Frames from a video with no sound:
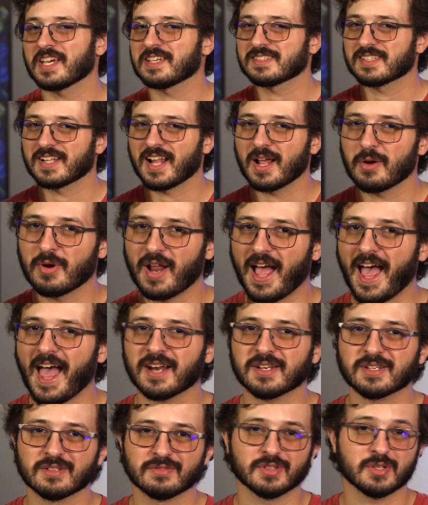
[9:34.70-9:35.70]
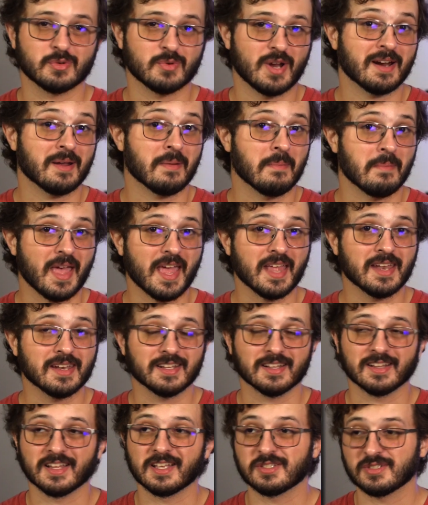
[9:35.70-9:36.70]
case that I would actively
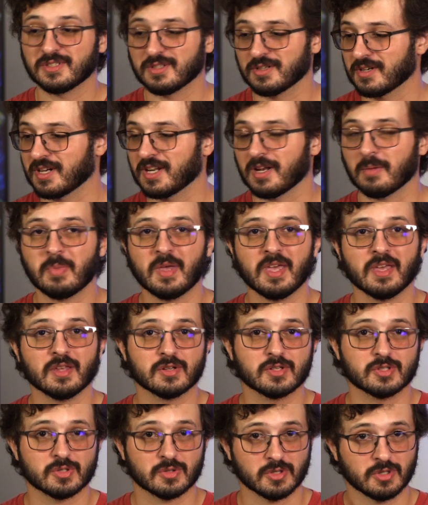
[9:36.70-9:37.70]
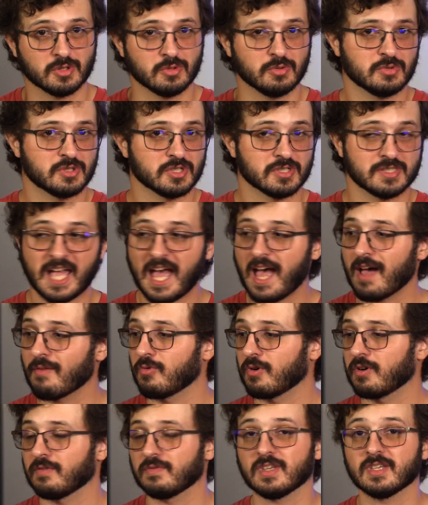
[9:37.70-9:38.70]
recommend unless you're in a pinch or you just
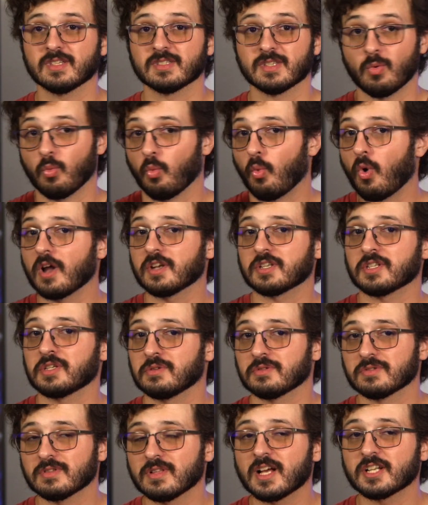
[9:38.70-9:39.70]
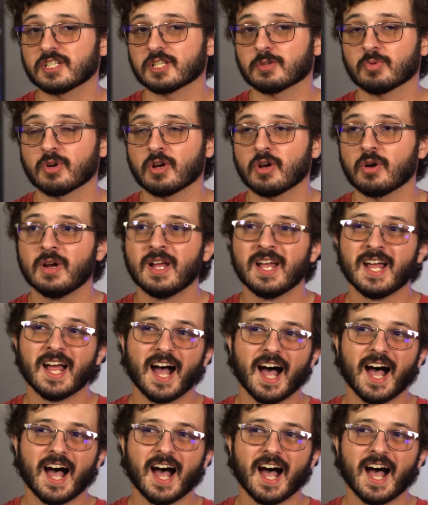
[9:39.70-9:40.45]
have one of these and want to use Logic Pro.